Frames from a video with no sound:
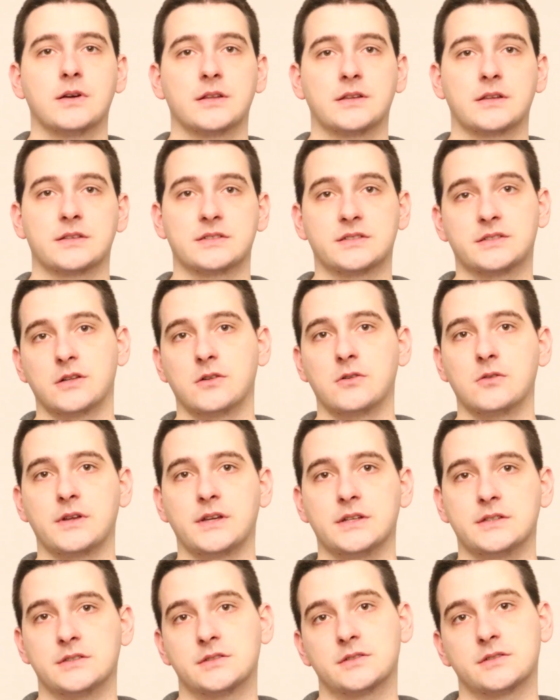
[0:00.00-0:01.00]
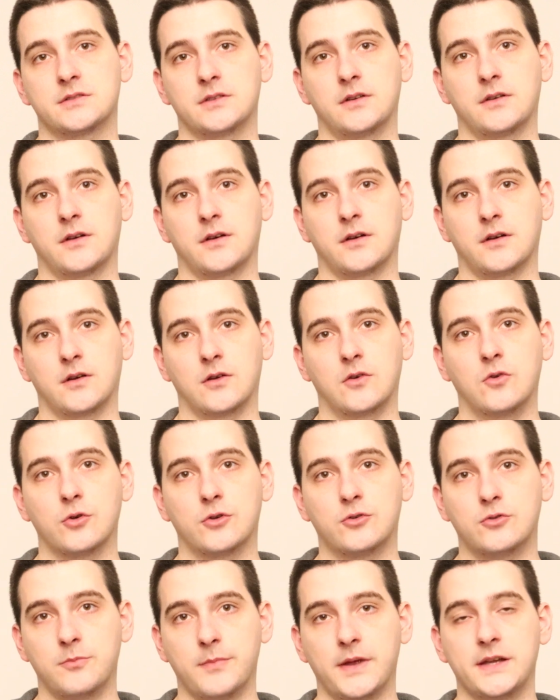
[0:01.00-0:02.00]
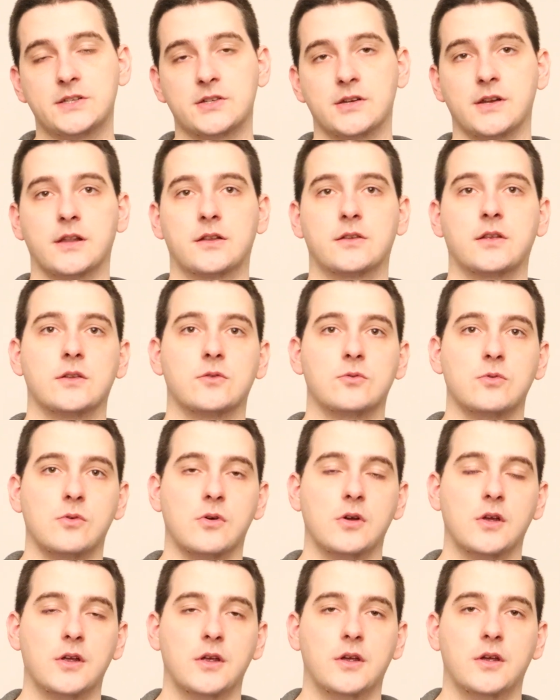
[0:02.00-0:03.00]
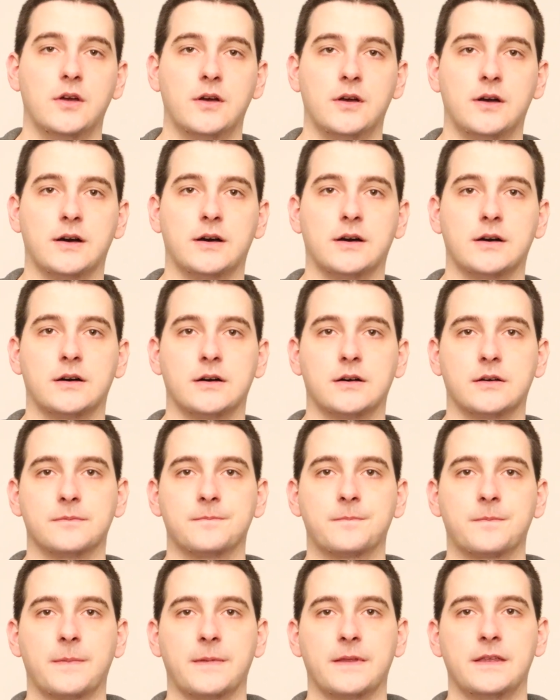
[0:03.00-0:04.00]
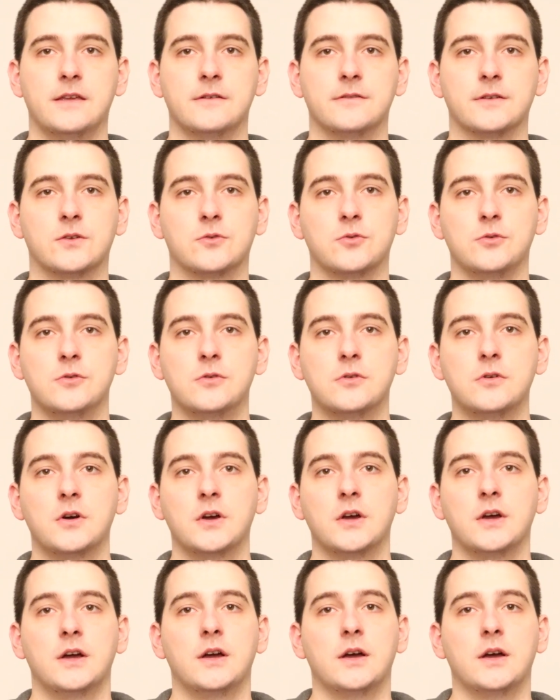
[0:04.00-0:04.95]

but still it's good to mention it and to give it to you.